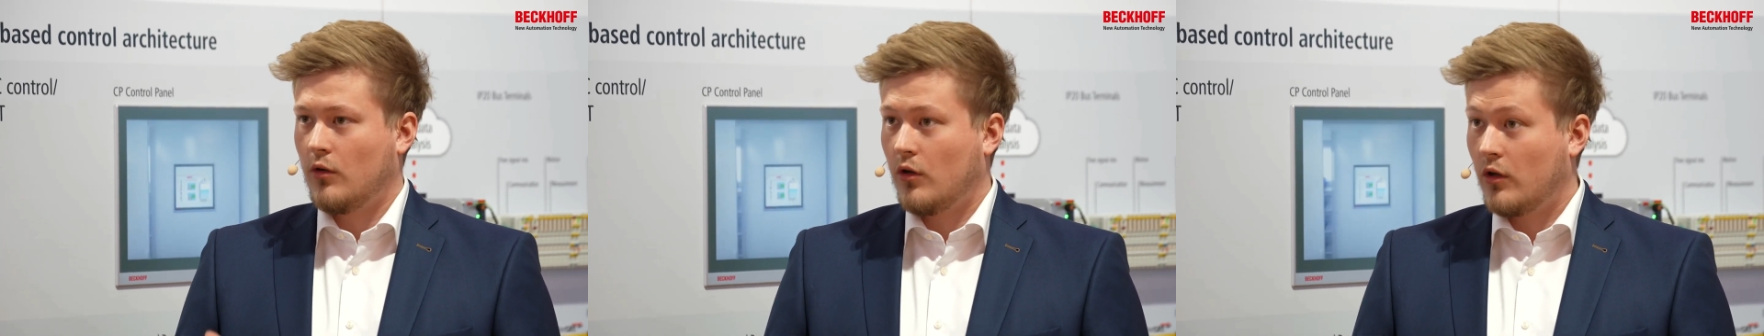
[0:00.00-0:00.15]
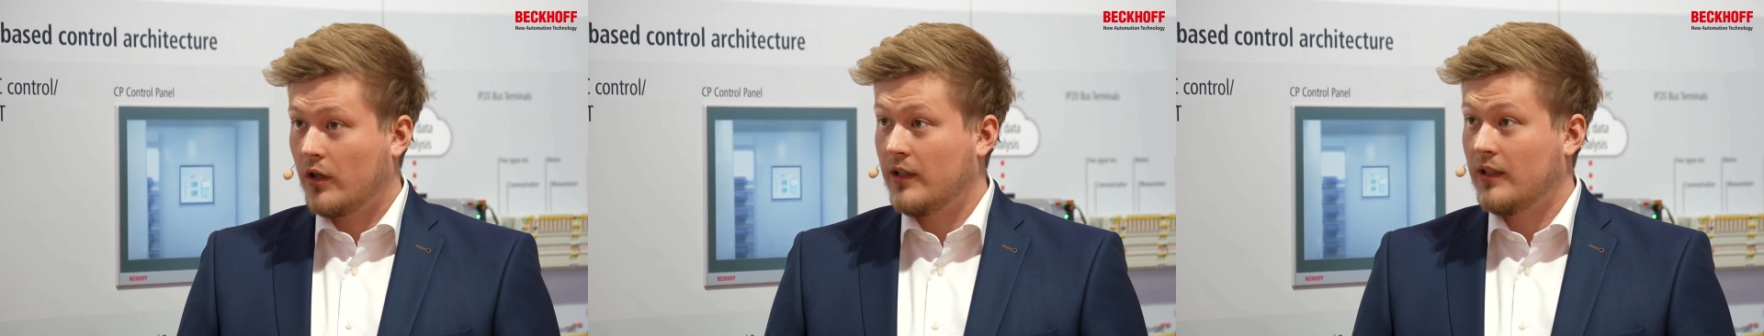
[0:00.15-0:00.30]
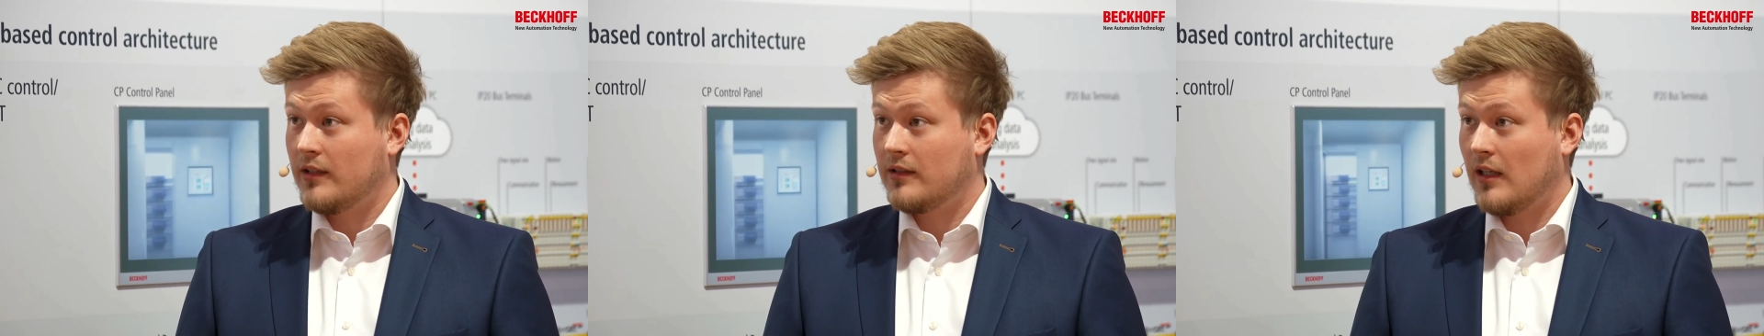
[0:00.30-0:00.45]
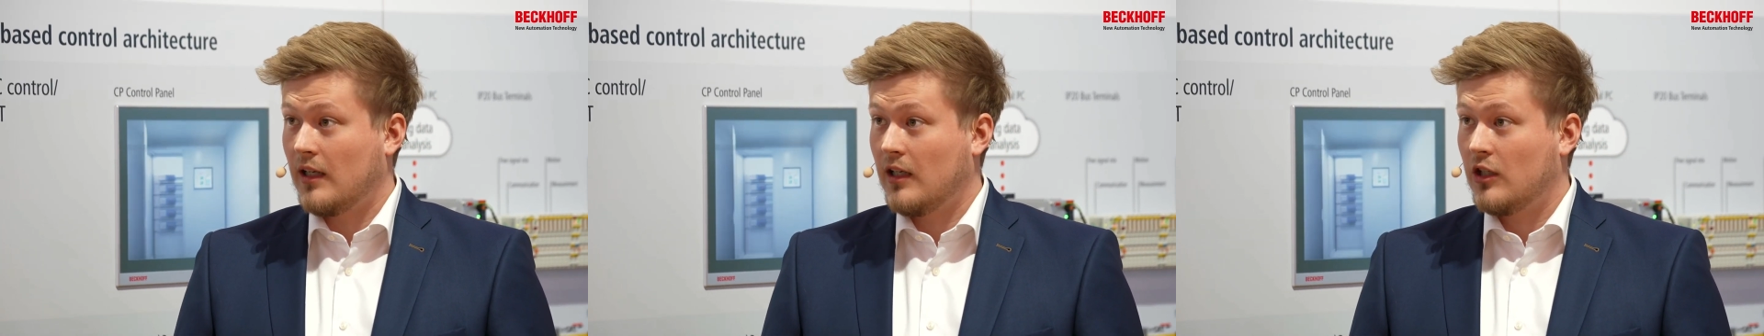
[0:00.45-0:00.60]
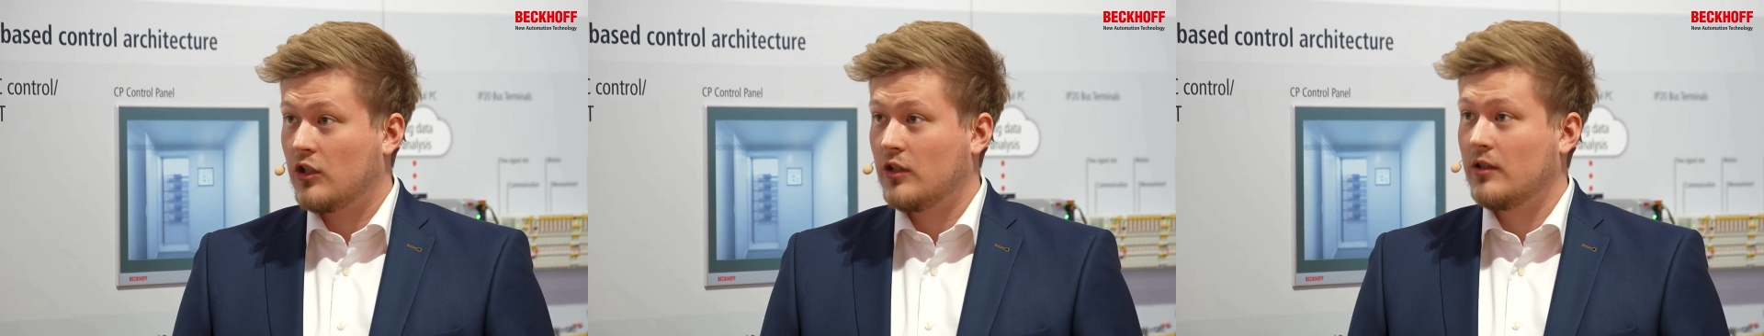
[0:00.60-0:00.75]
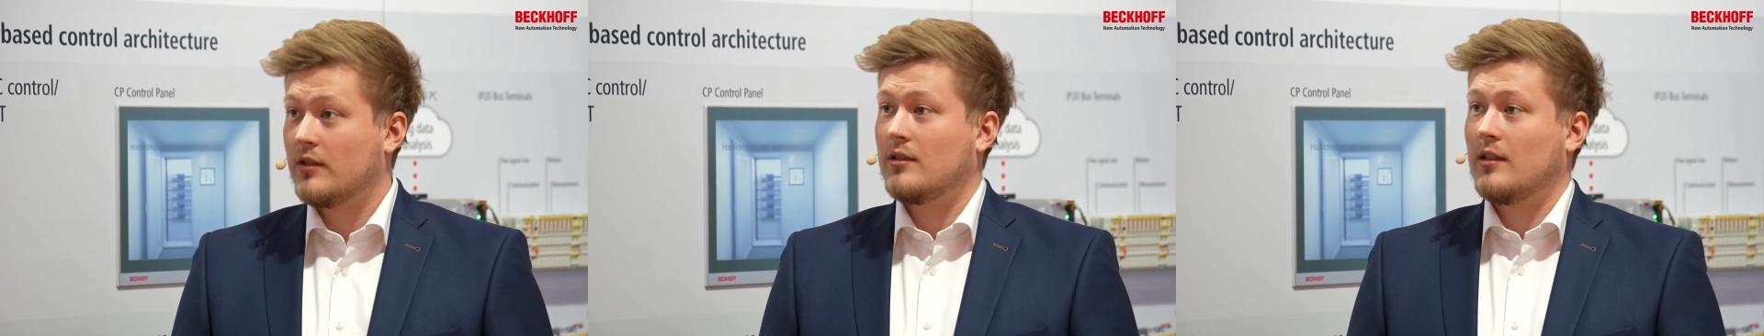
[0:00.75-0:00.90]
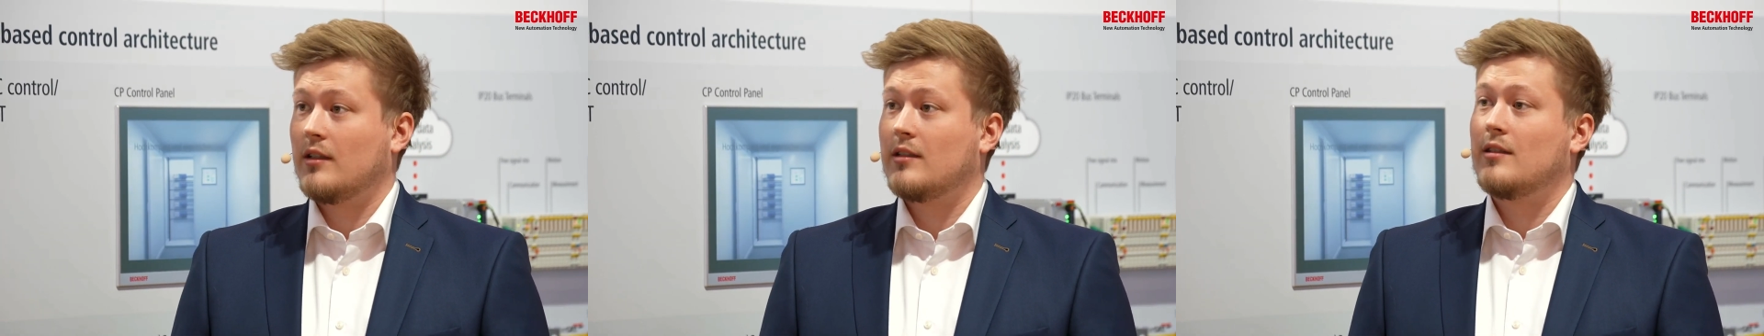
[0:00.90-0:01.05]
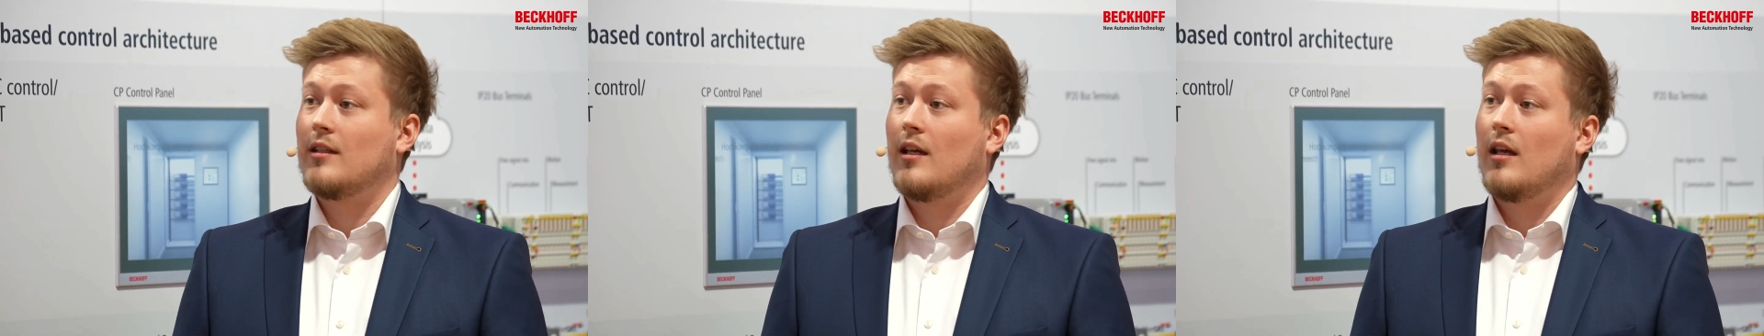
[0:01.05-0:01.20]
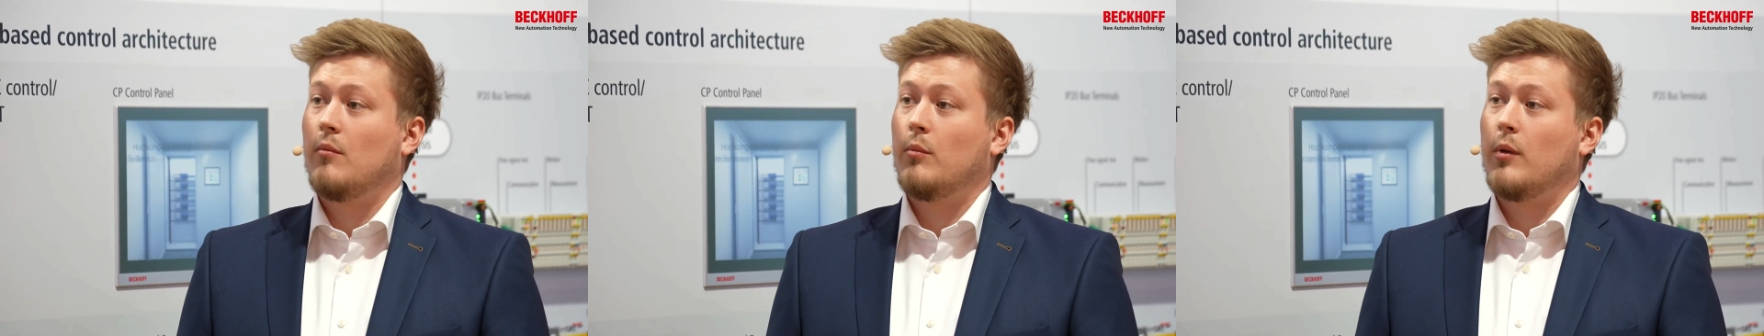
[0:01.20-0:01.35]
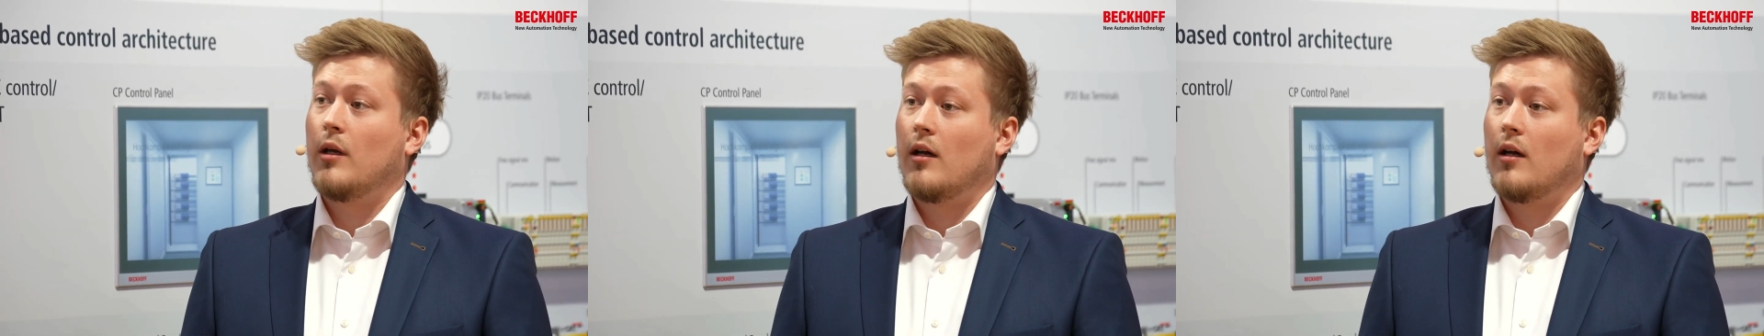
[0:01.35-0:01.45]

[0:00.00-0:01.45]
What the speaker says: organizations that stand